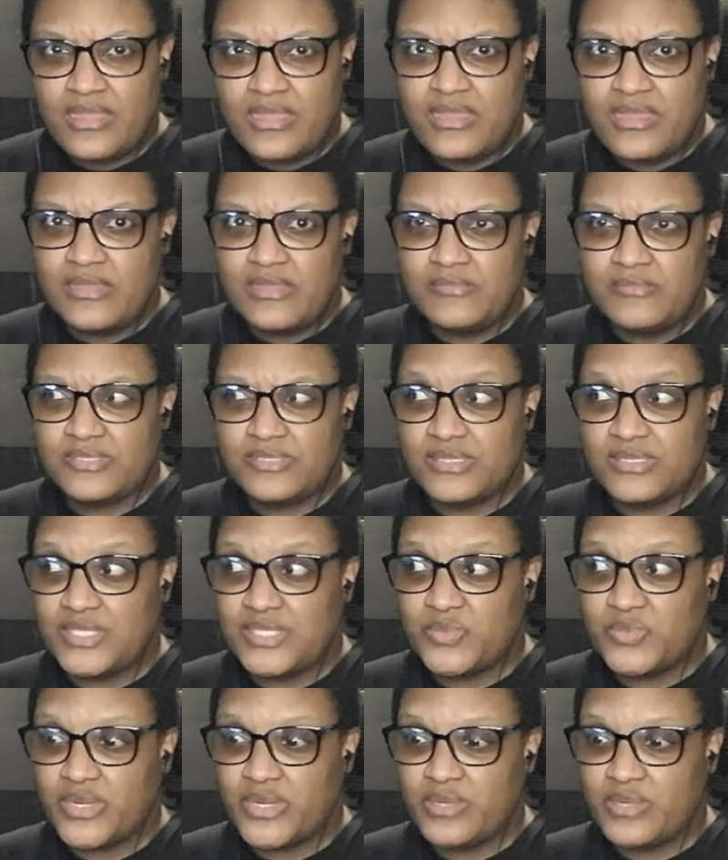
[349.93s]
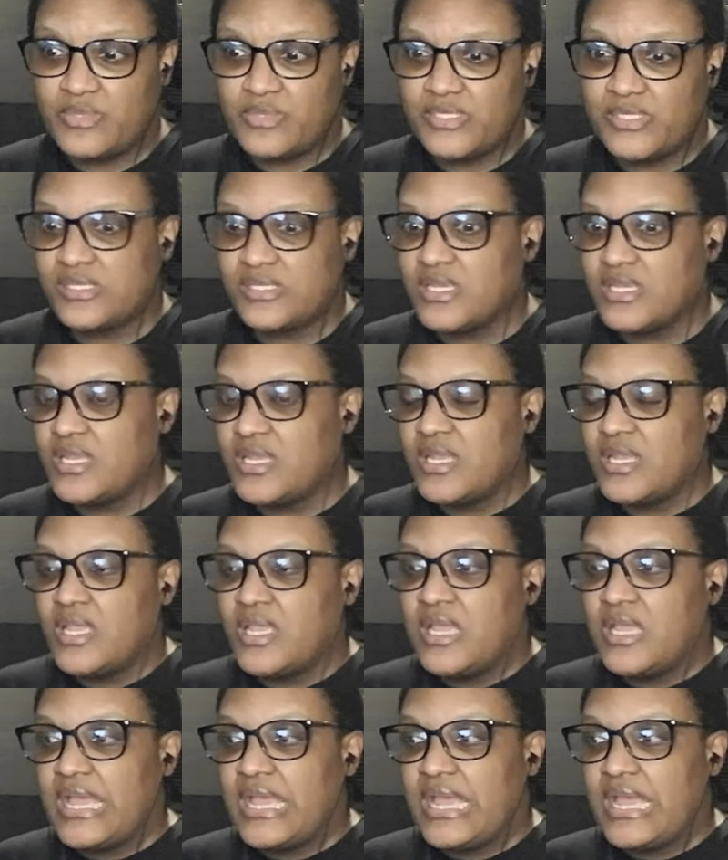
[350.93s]
So that's where he was,
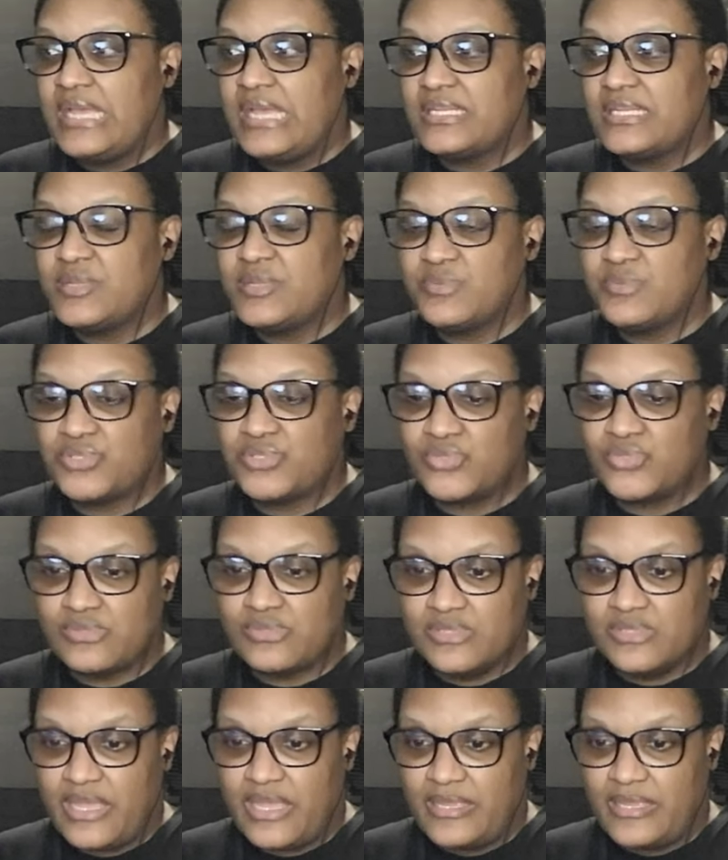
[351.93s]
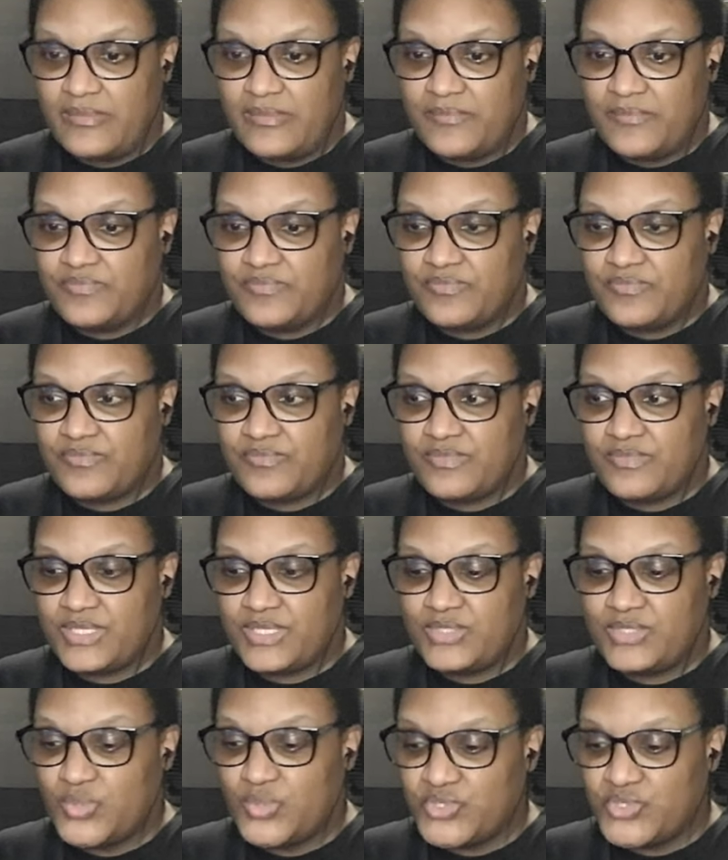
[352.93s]
and he was like
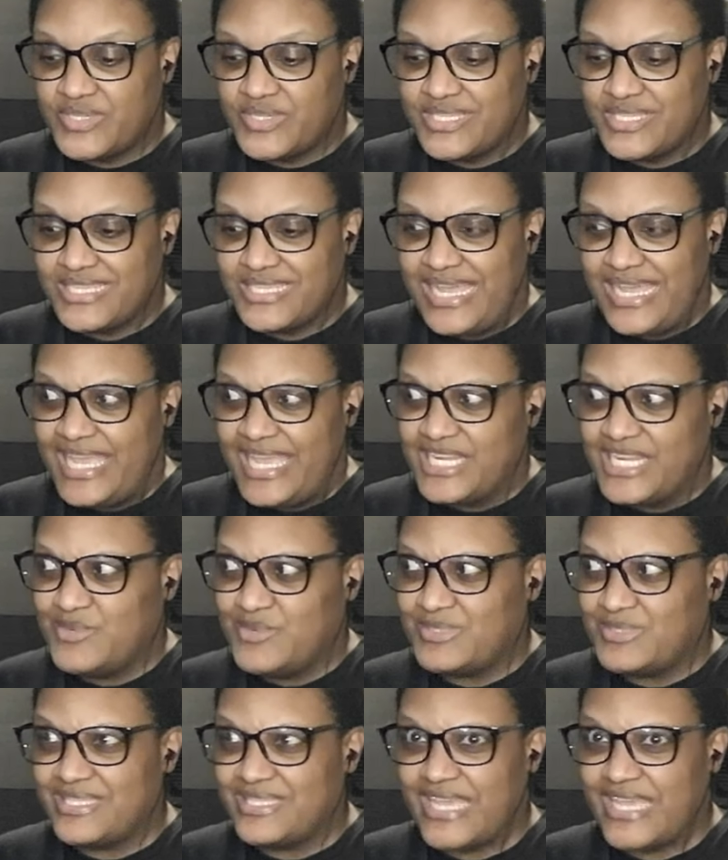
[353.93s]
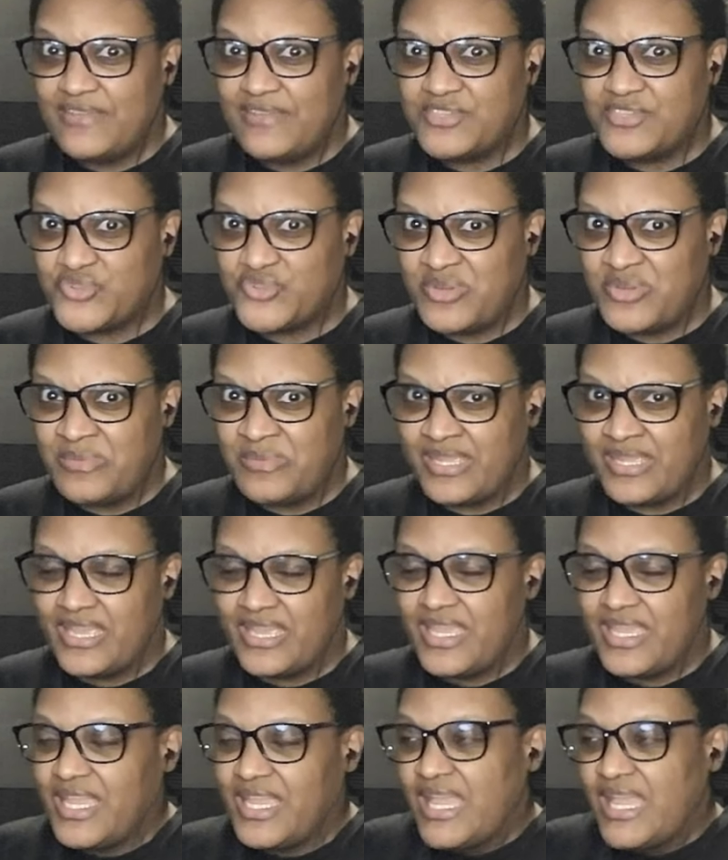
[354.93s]
torturing this guy, and he was live streaming it.